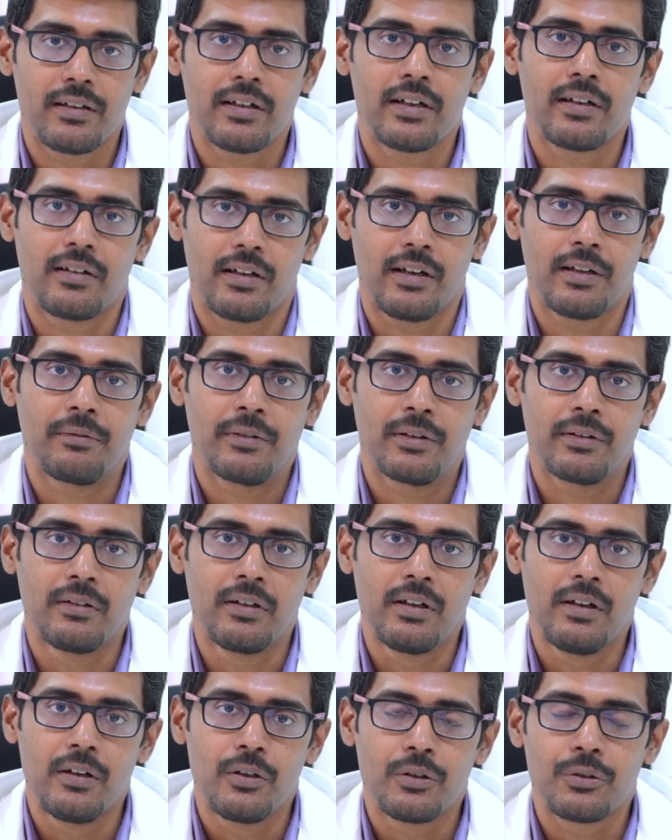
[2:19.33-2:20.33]
that level.
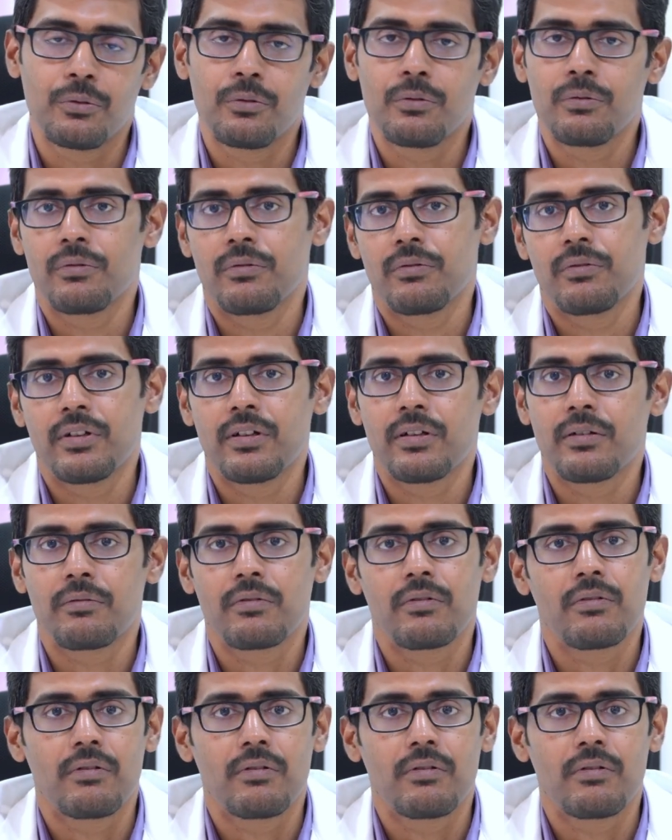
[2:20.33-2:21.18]
So the